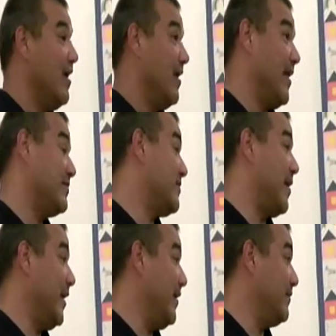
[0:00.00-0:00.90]
That's, I
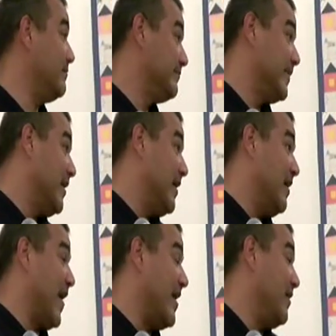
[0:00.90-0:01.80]
mean,
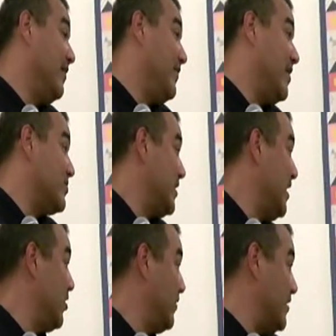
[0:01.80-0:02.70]
if I didn't live in El
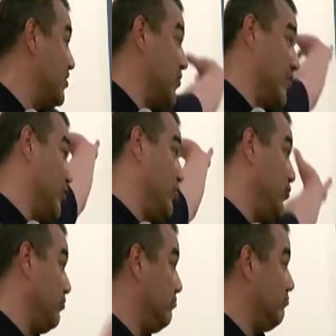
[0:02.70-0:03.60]
Segundo next to
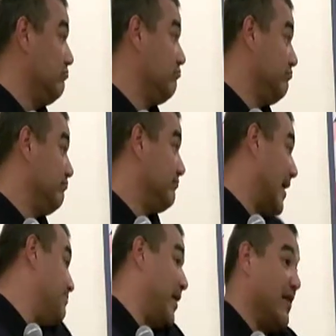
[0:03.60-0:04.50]
Tune.
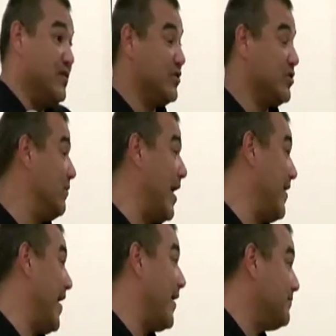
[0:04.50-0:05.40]
I'd probably just go buy
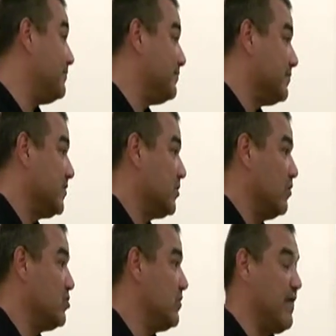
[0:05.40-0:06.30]
that. So
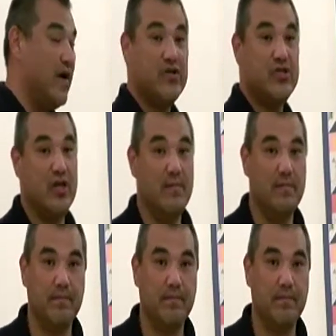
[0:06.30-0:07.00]
it's very cheap.